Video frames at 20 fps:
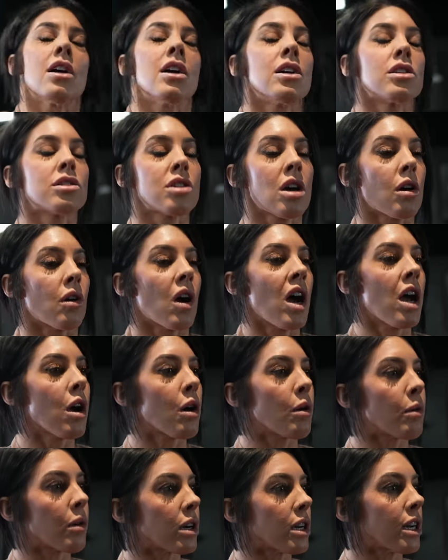So
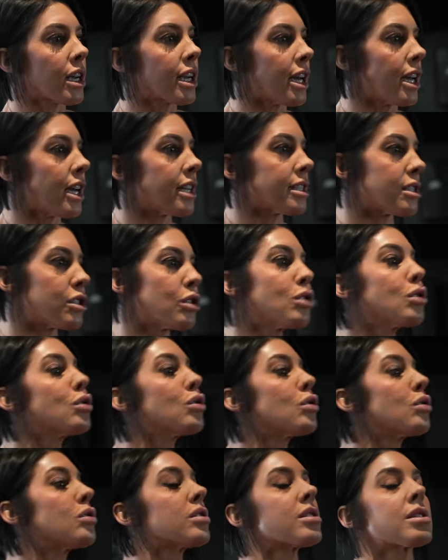we're gonna get
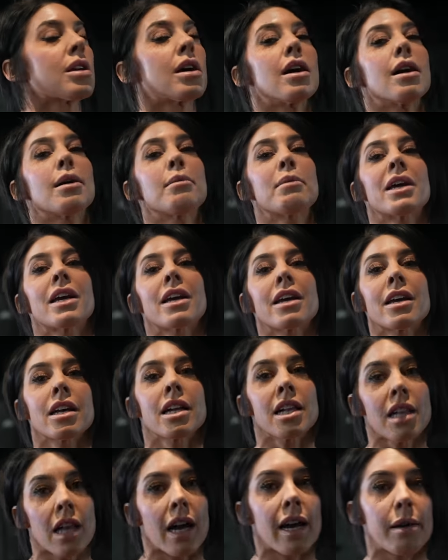to some
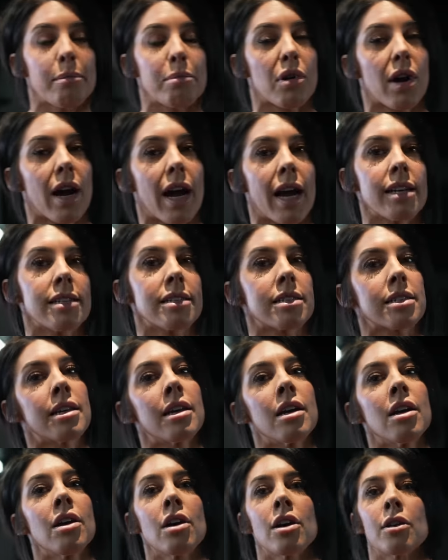incline press.
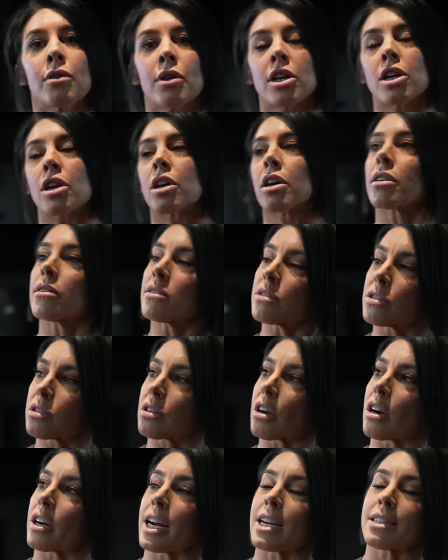We're gonna
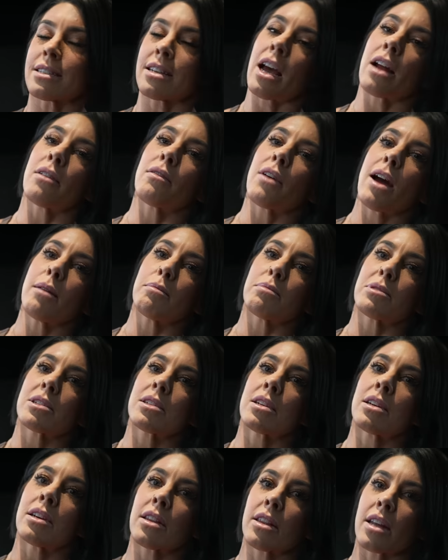start at ten
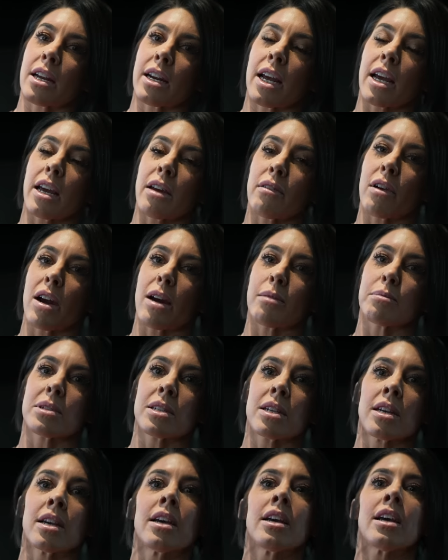reps, then eight
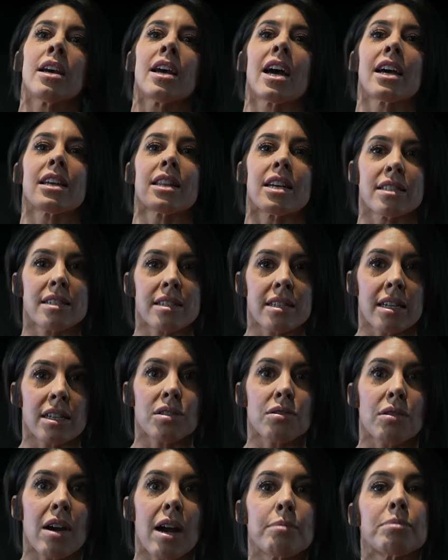reps, and then
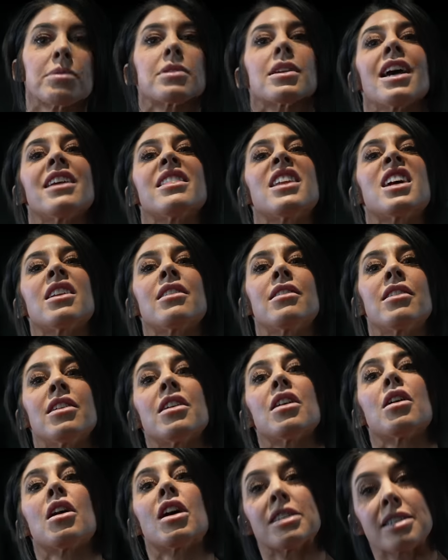six reps, and then
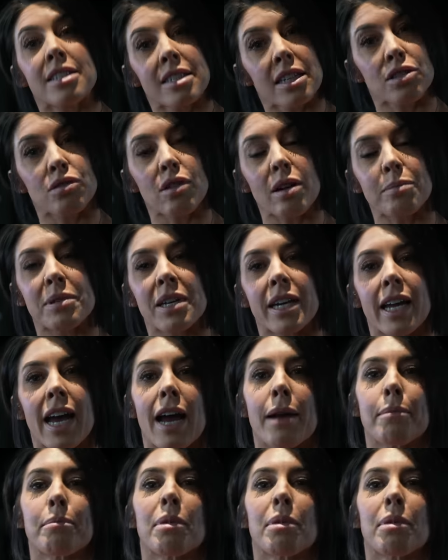six reps again.